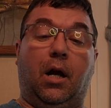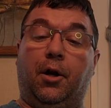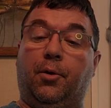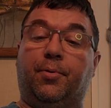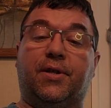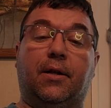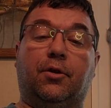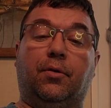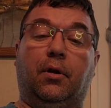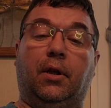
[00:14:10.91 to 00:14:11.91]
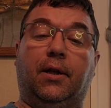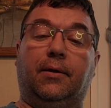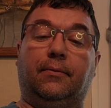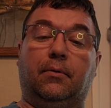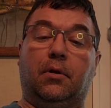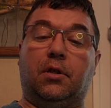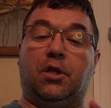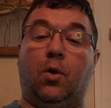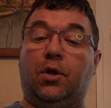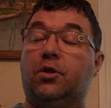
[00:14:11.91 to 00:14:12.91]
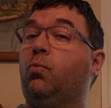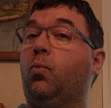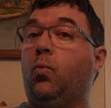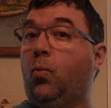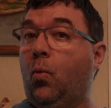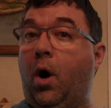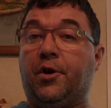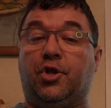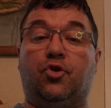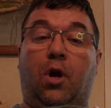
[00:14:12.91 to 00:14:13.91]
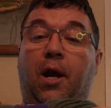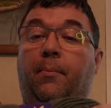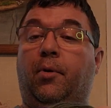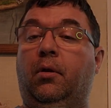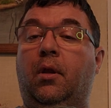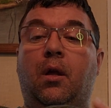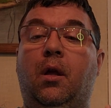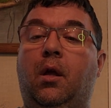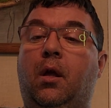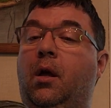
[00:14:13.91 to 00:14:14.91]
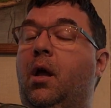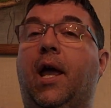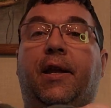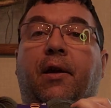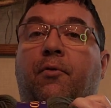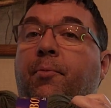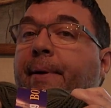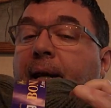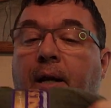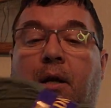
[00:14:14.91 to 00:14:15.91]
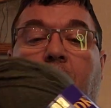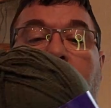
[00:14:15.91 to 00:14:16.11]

100% acrylic, so it's wash and dryable. And it would be